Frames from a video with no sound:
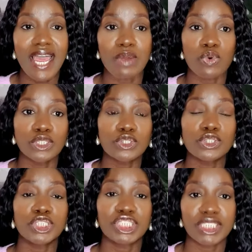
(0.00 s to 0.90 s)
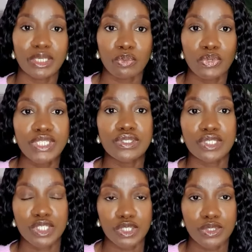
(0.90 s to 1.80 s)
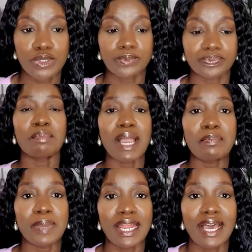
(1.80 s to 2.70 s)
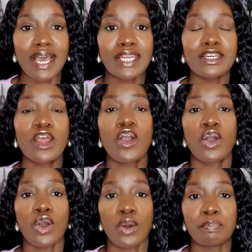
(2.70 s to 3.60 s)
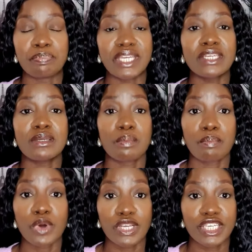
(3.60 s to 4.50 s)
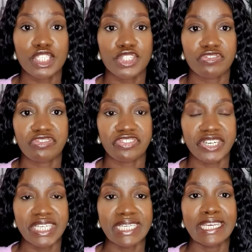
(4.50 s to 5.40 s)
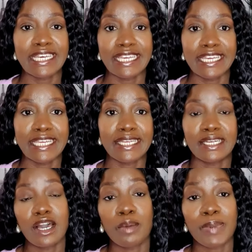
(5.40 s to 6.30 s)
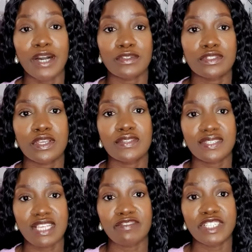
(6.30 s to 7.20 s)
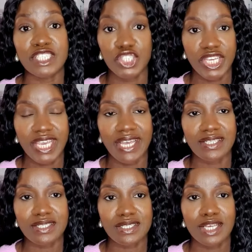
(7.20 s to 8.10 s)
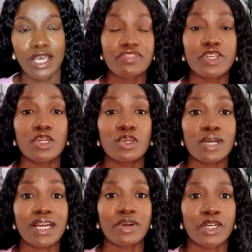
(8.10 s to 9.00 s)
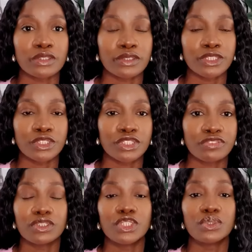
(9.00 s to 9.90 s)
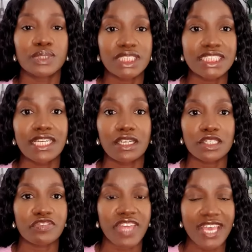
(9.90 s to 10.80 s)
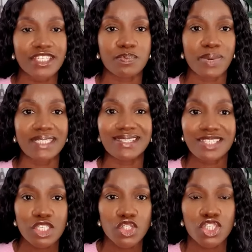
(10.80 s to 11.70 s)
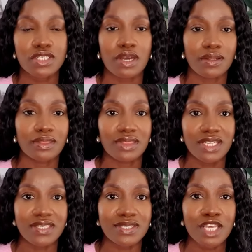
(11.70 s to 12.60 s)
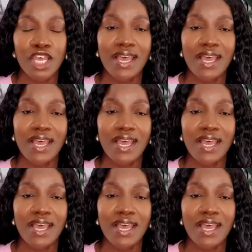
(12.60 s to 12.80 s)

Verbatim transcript: I want to share with you my plan on being mortgage-free in about seven years. If you look around on YouTube, you will see a lot of experts teaching on this.